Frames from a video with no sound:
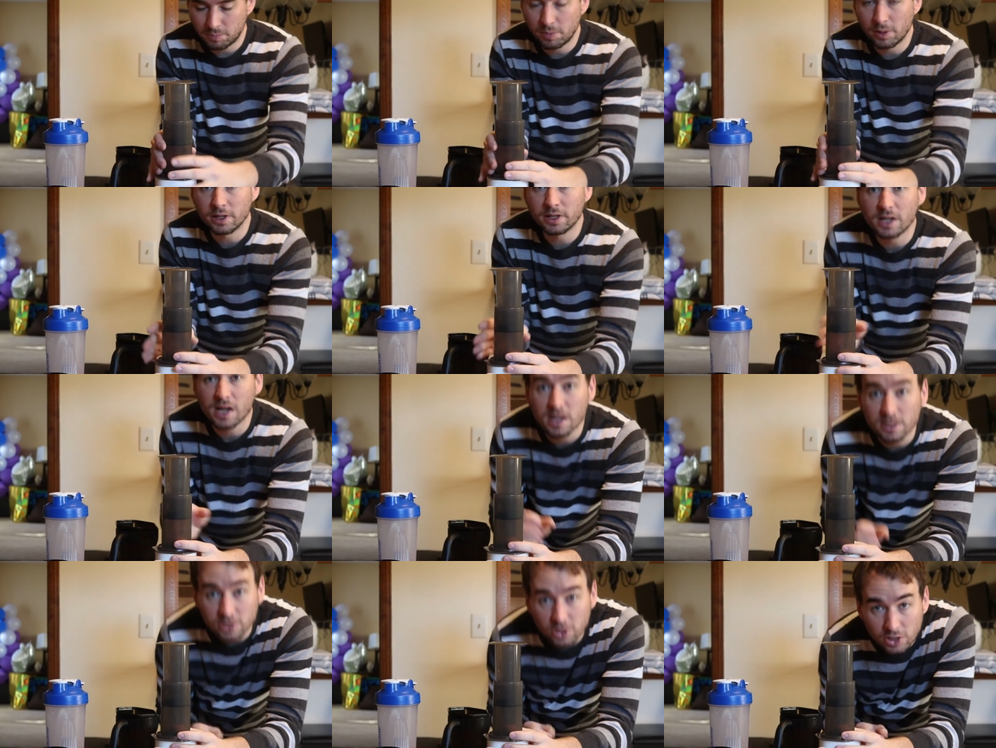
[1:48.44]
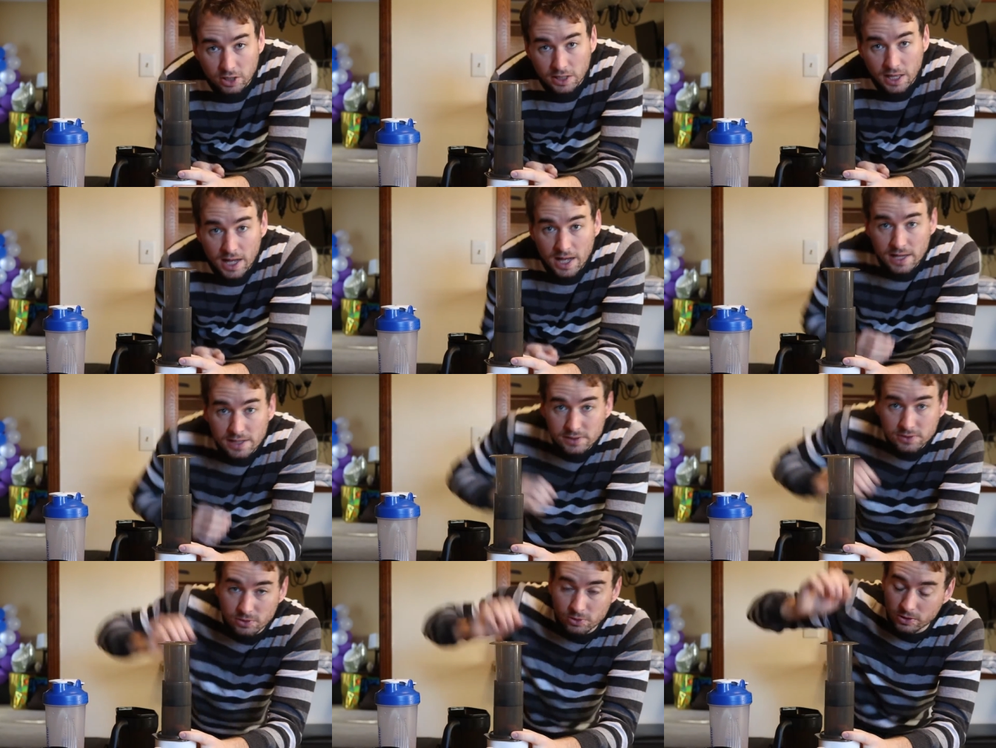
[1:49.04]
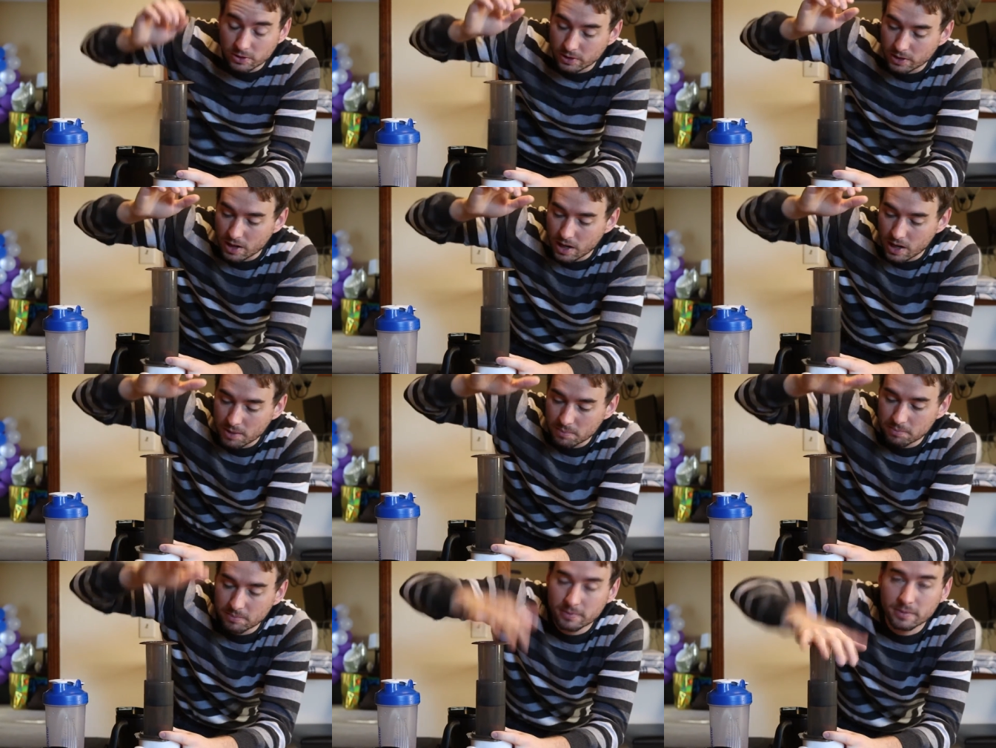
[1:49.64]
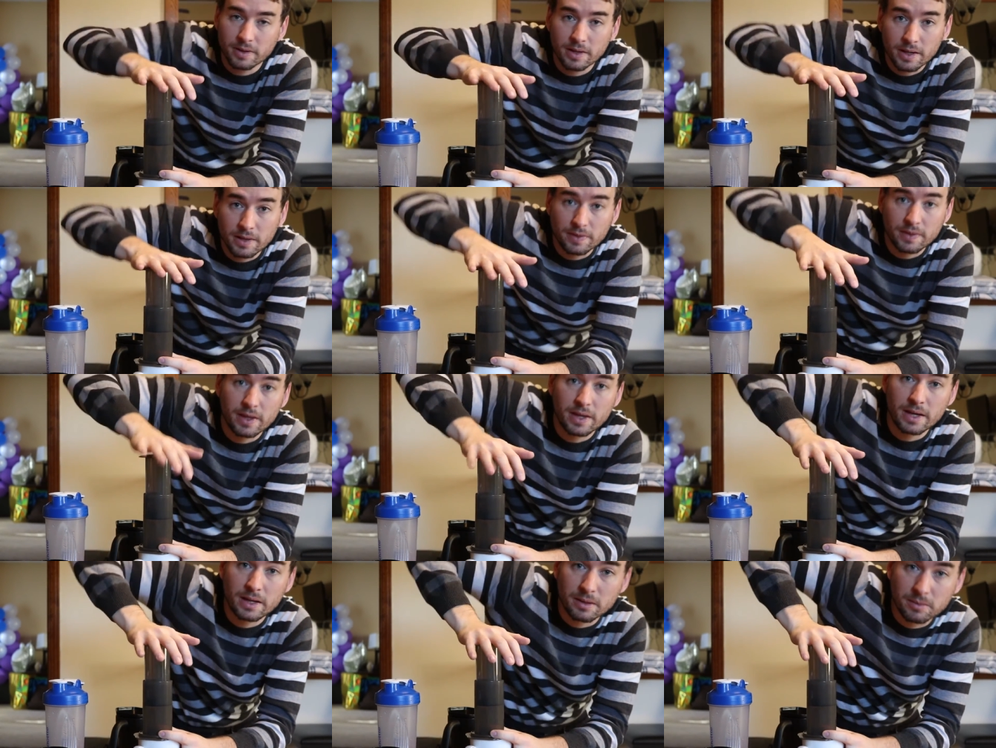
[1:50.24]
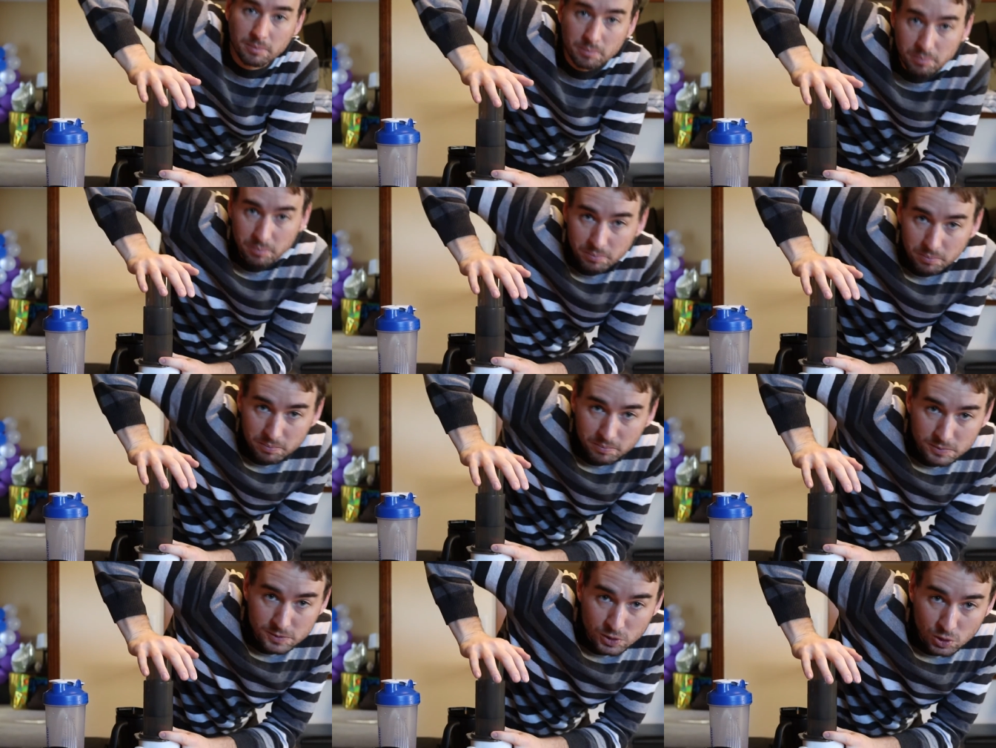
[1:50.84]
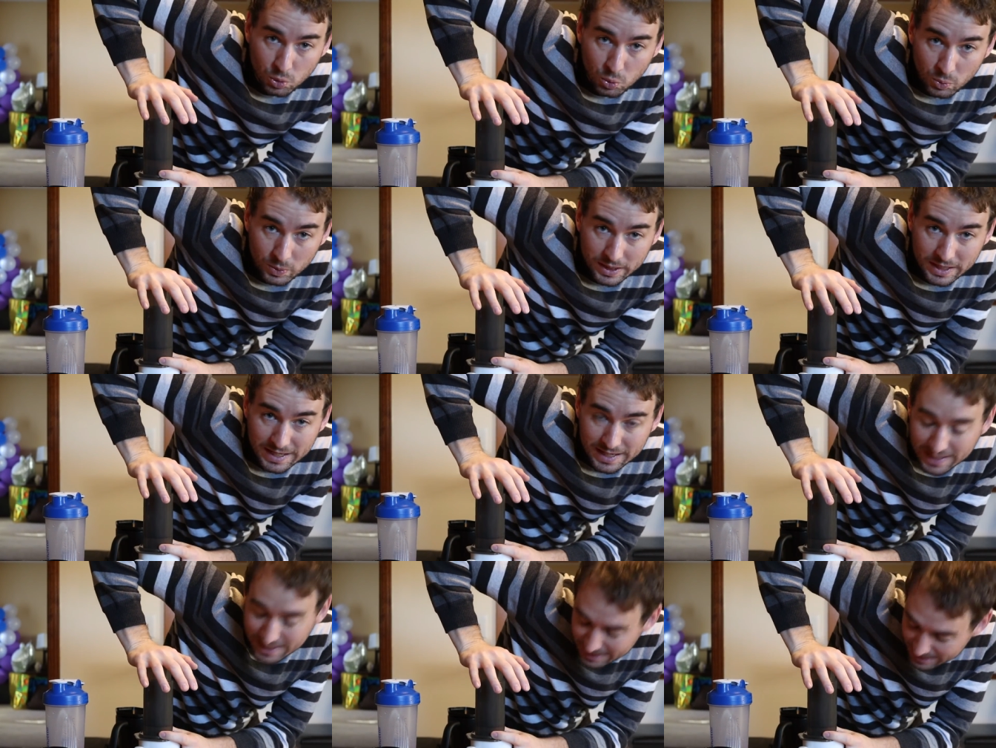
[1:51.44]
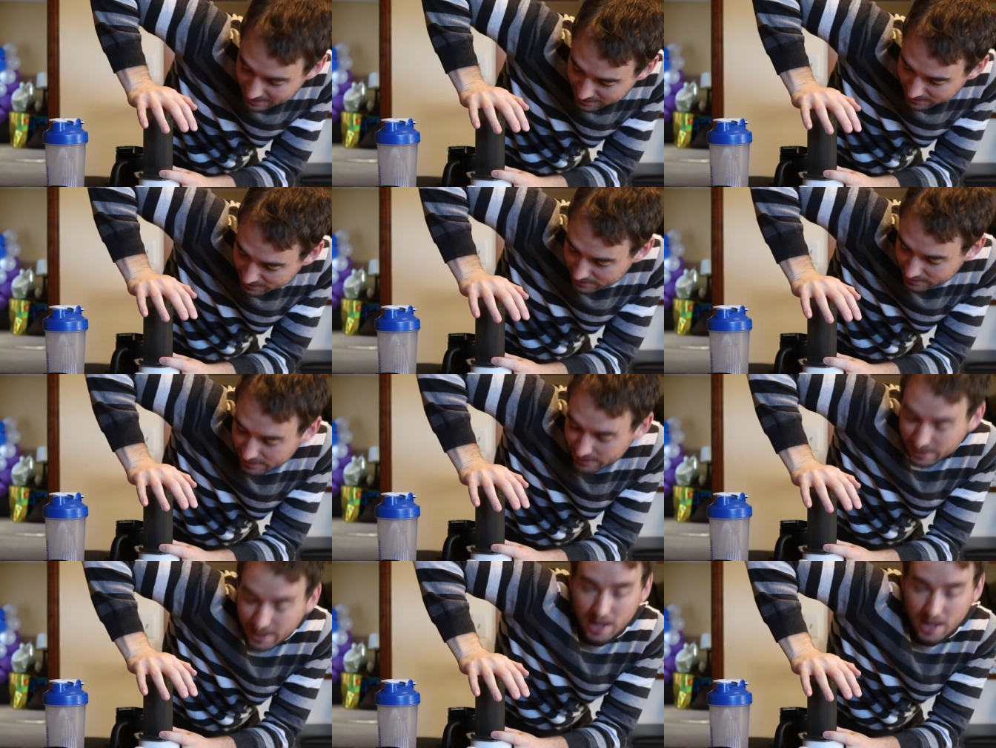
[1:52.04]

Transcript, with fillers: put it on your glass or your cup, and then squeeze it